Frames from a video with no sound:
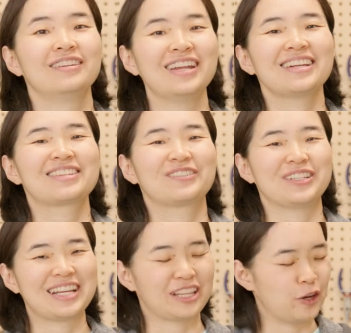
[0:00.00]
Next,
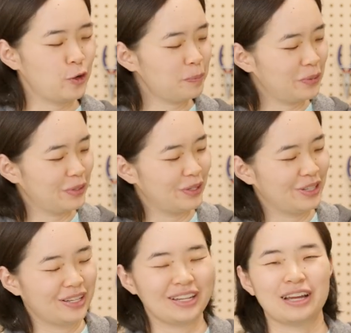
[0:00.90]
we'll take the hoop
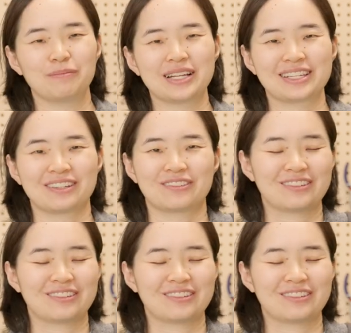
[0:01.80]
and place it